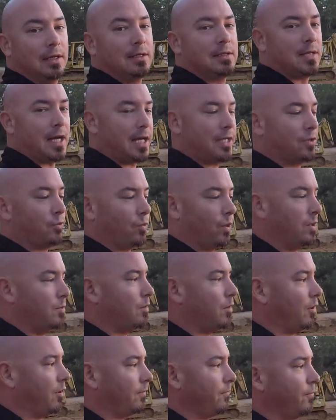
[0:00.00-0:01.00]
tied the
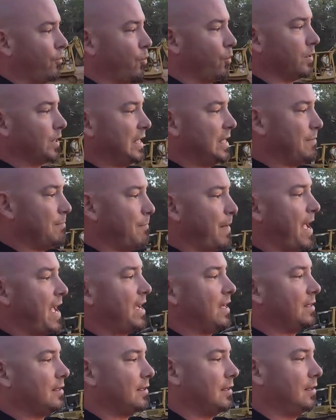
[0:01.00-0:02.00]
rebar for the
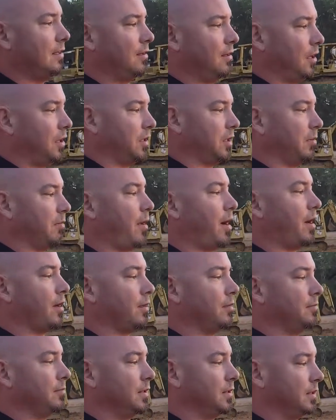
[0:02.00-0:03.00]
mat on the
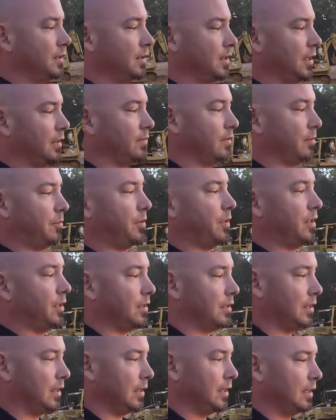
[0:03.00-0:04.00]
bottom of the pit,